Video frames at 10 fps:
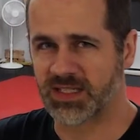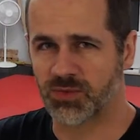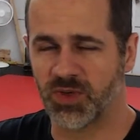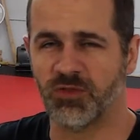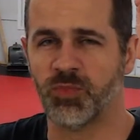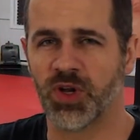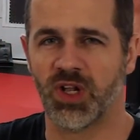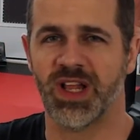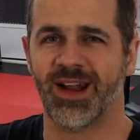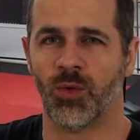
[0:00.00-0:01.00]
when you've put a
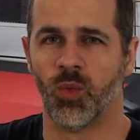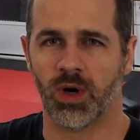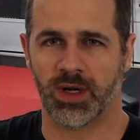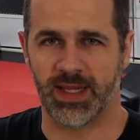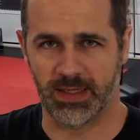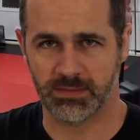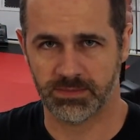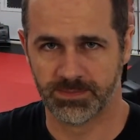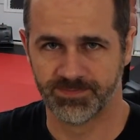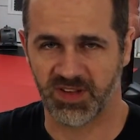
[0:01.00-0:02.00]
lot of work in.
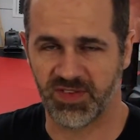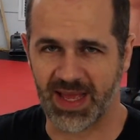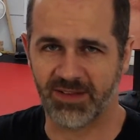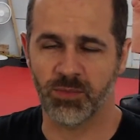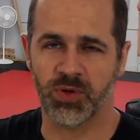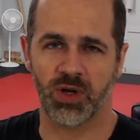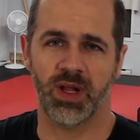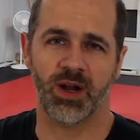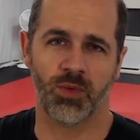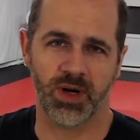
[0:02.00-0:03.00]
If you haven't put a
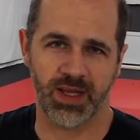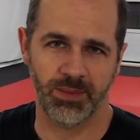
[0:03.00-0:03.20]
lot of work in,